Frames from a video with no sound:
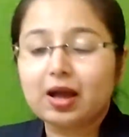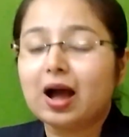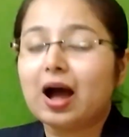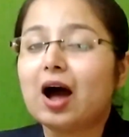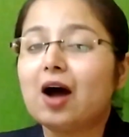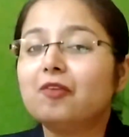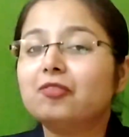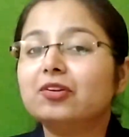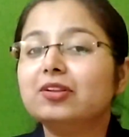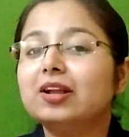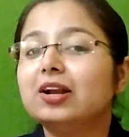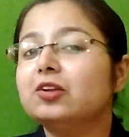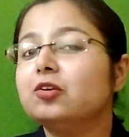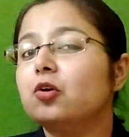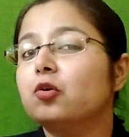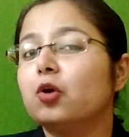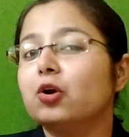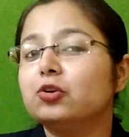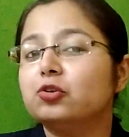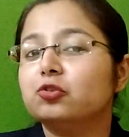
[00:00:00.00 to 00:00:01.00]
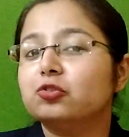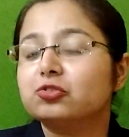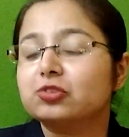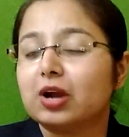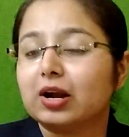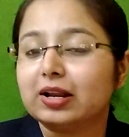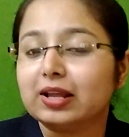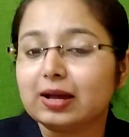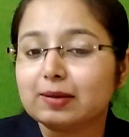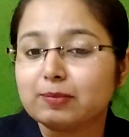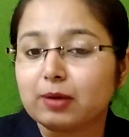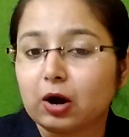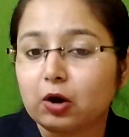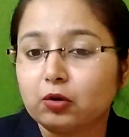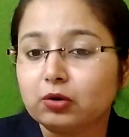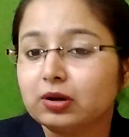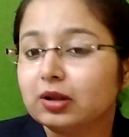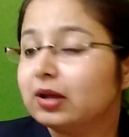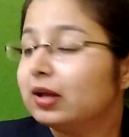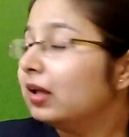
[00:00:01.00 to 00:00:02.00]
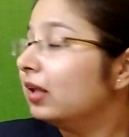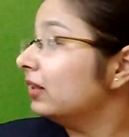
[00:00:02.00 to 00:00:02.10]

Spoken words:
After that, you are going to study about